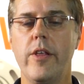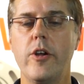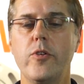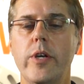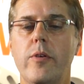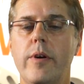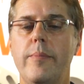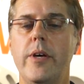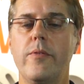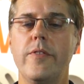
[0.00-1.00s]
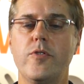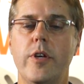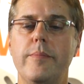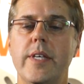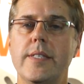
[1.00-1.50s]
With our new equipment, we've
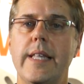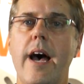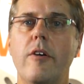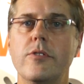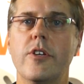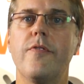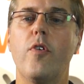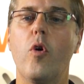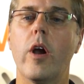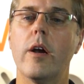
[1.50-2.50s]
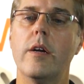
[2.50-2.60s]
trimmed this down to four.